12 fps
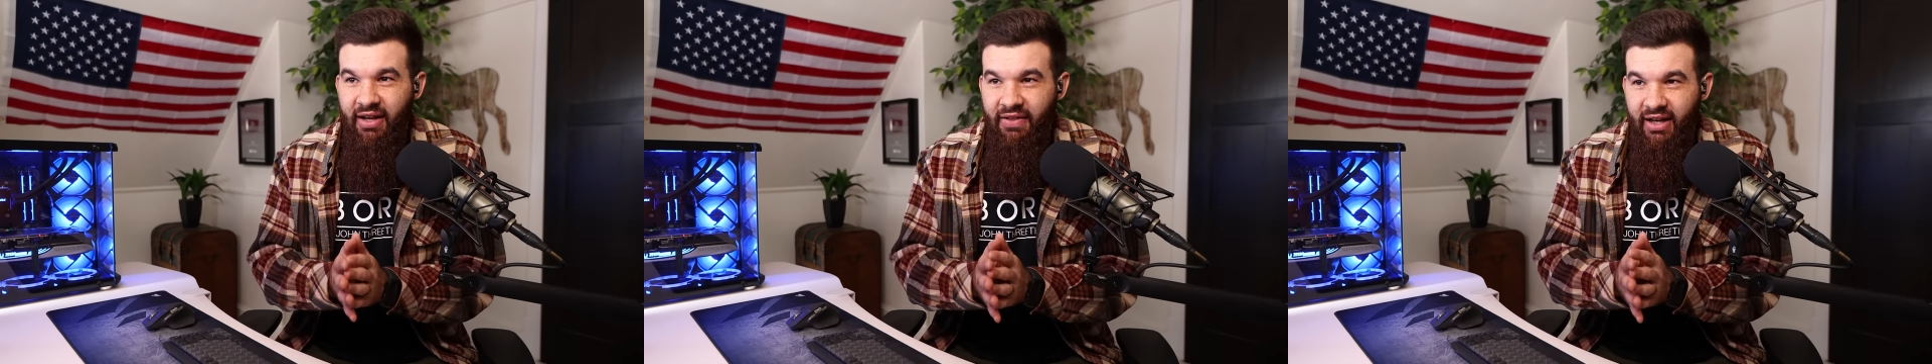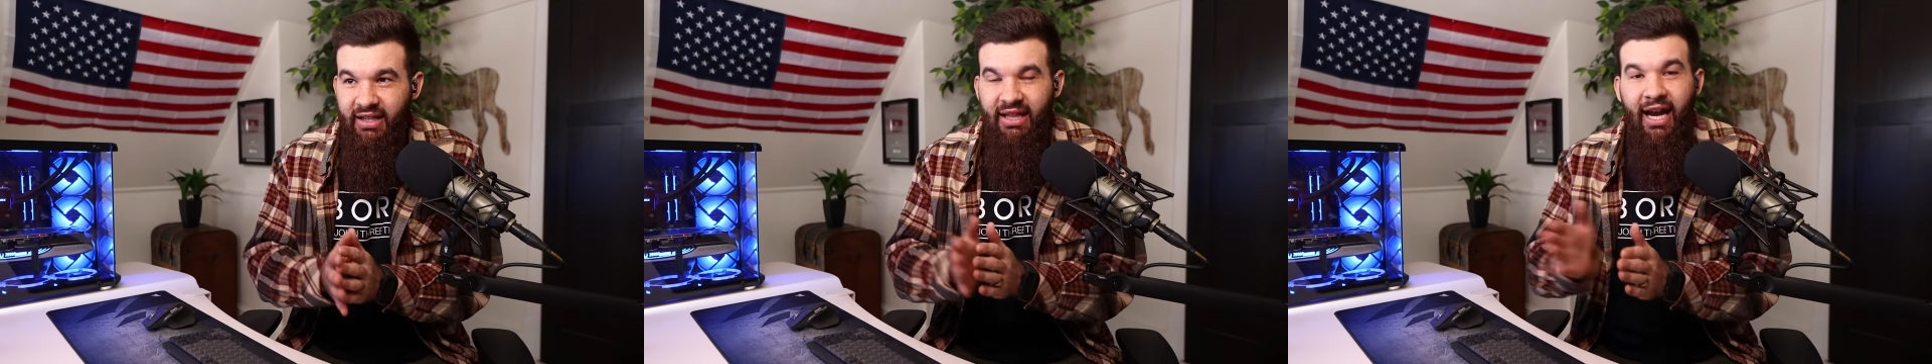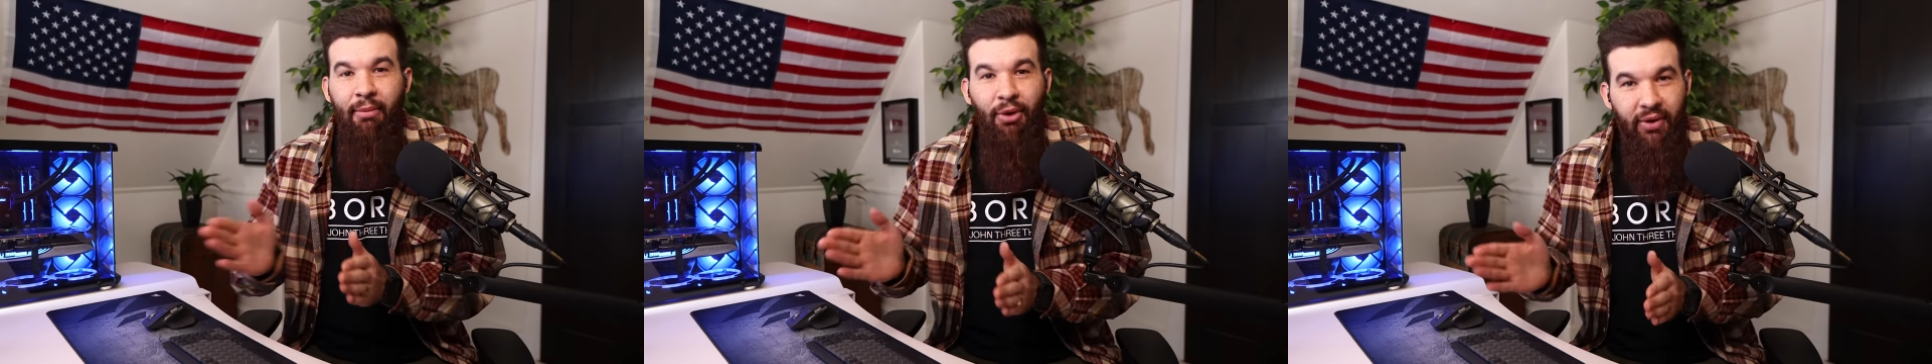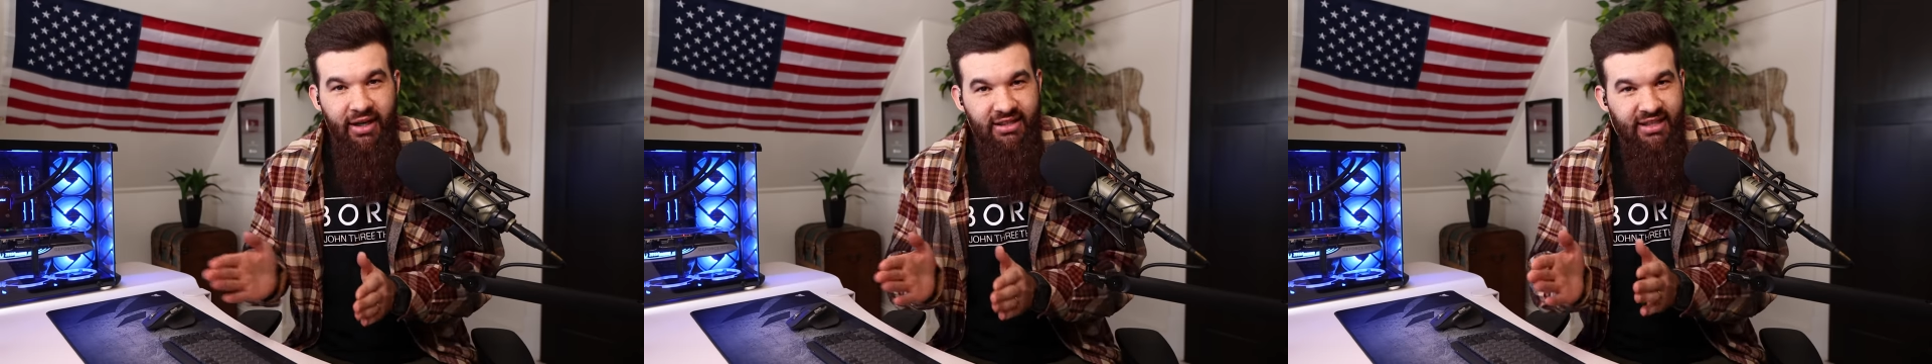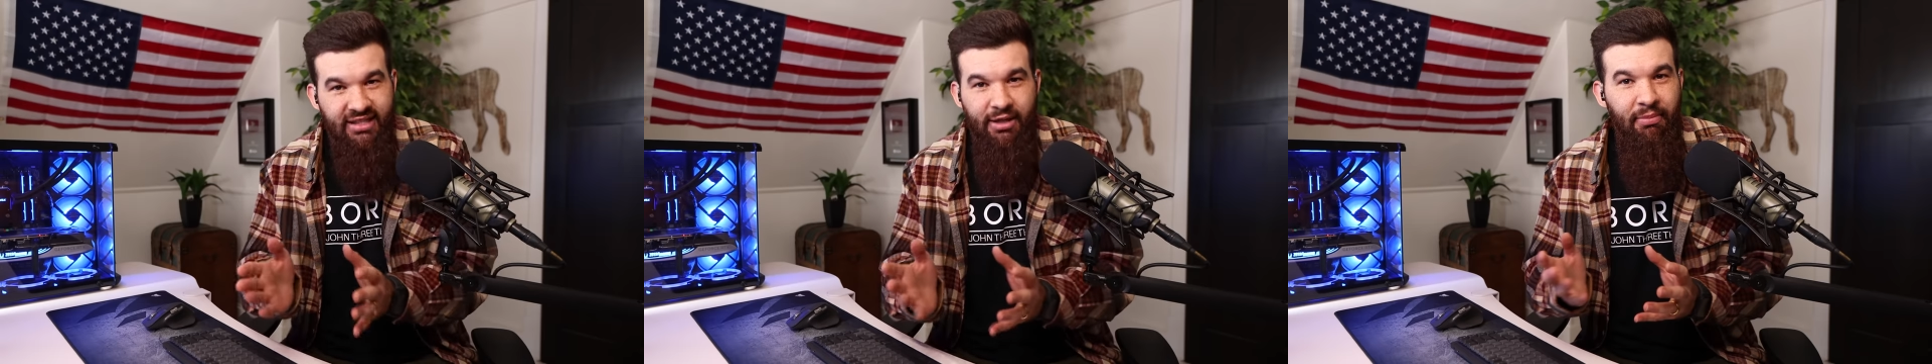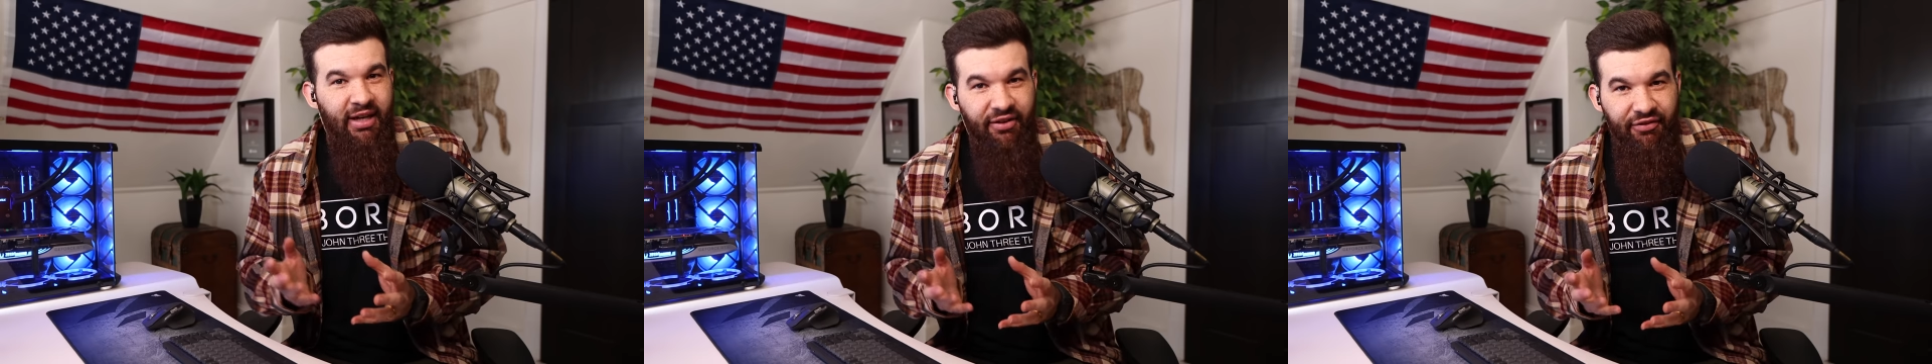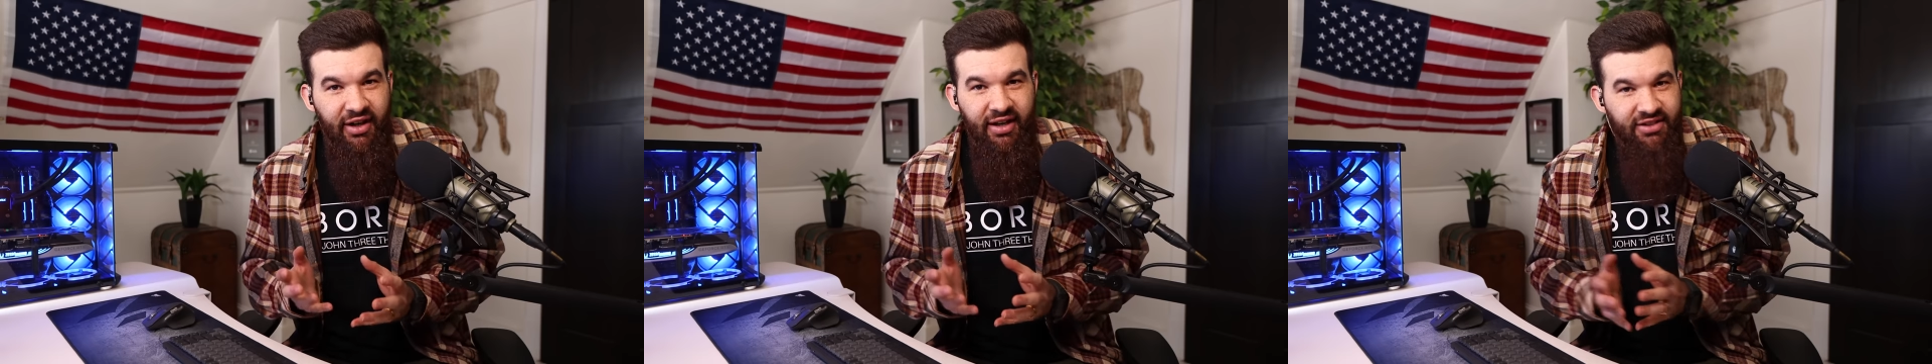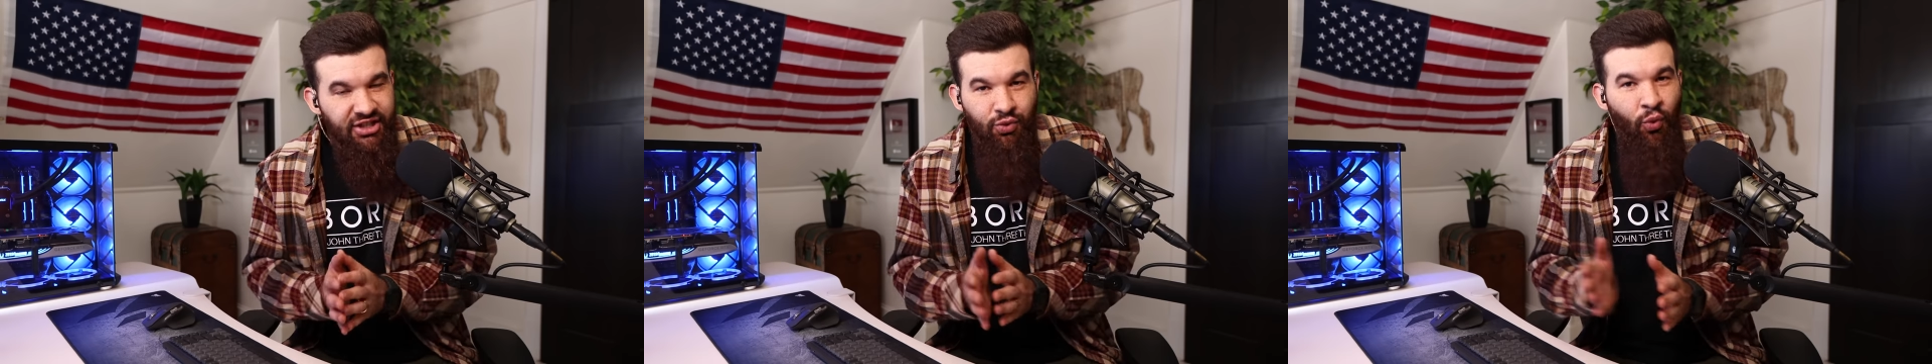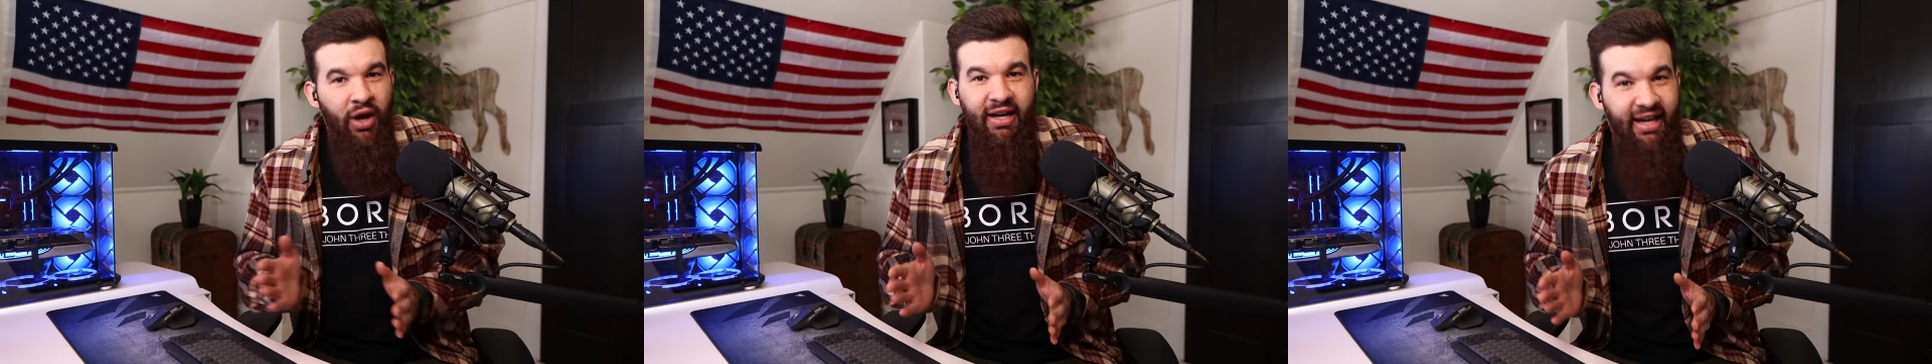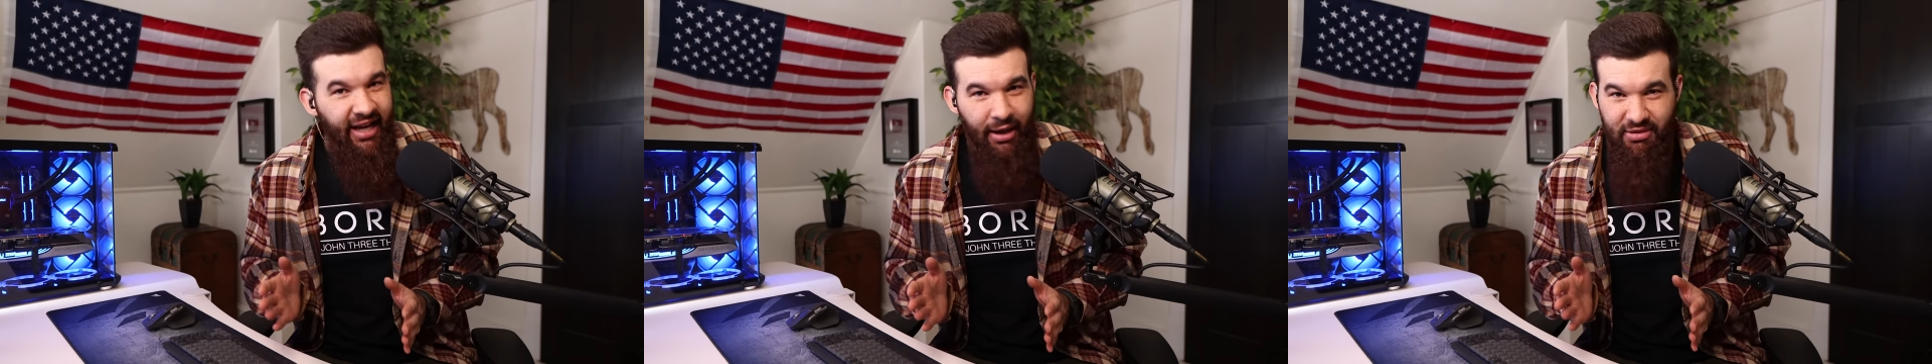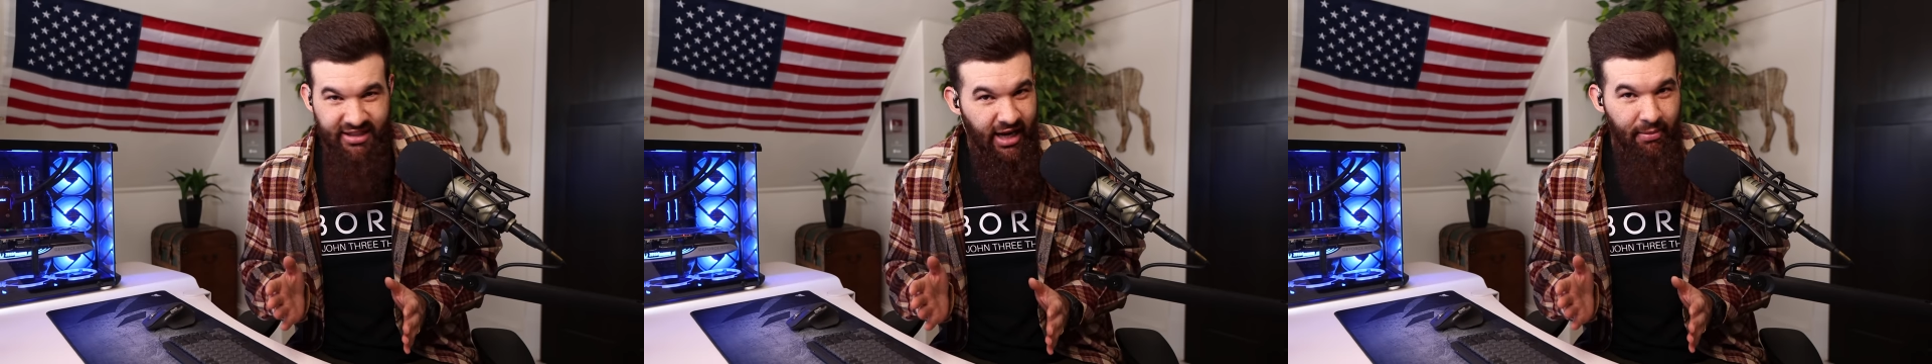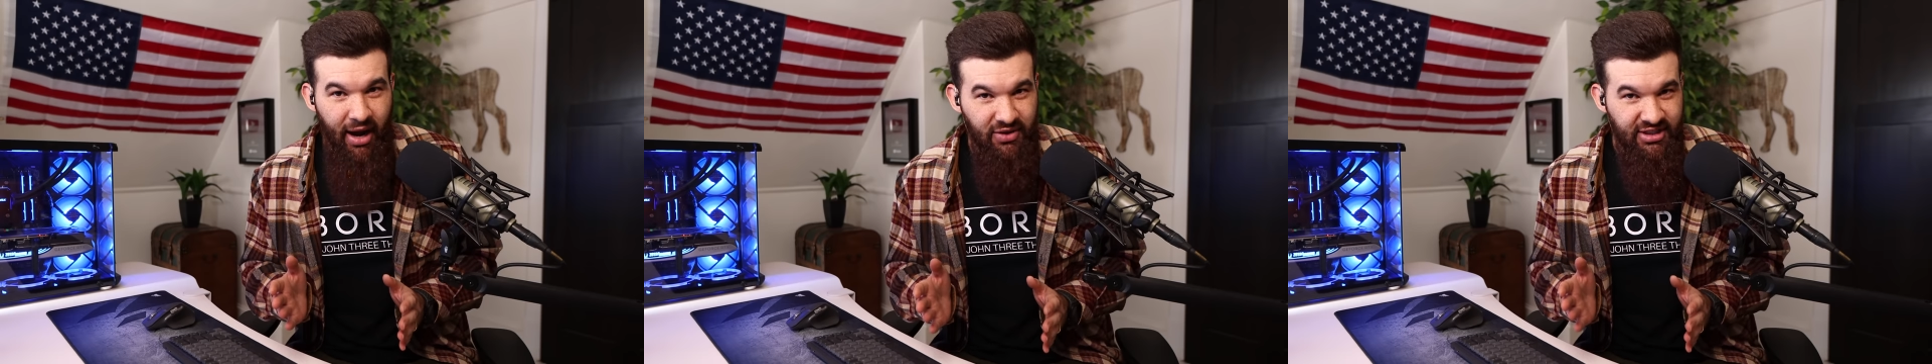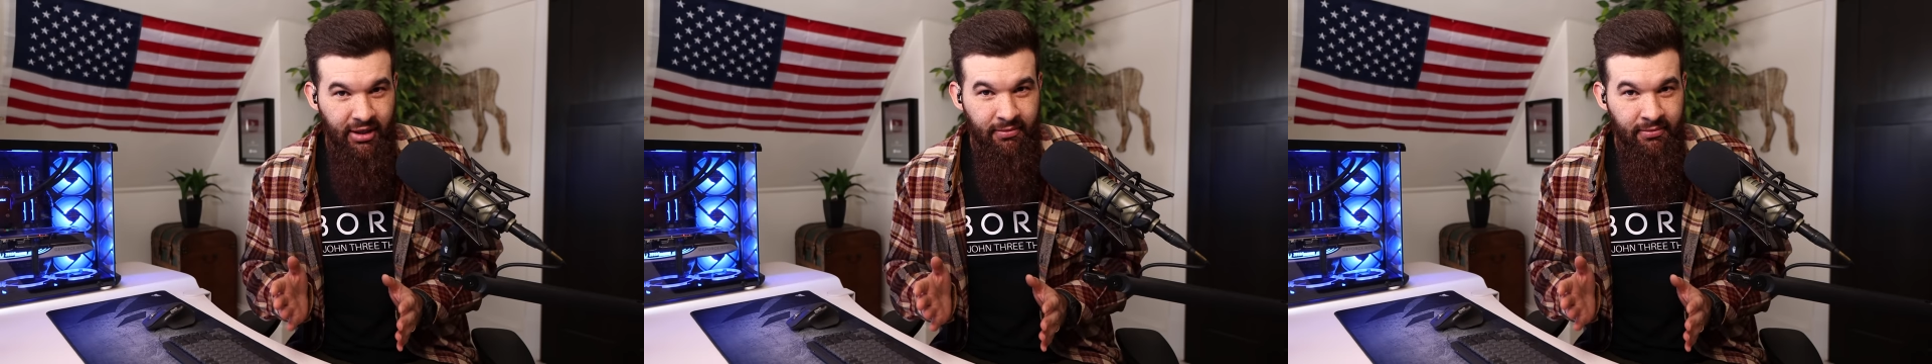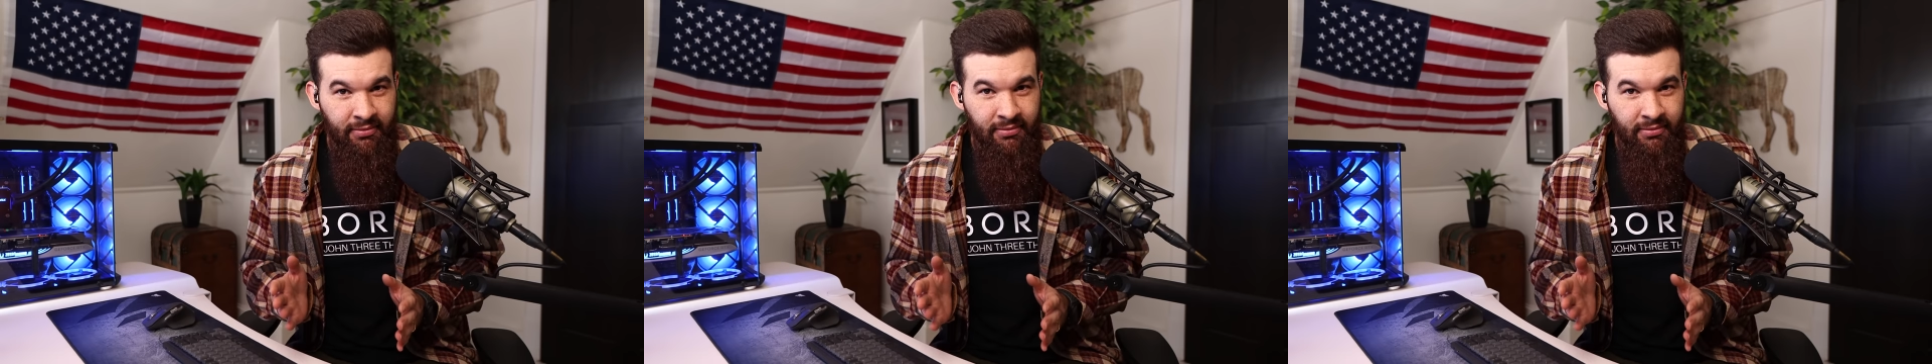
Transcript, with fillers: the clamoring just to be offended, just wanting to get upset about something.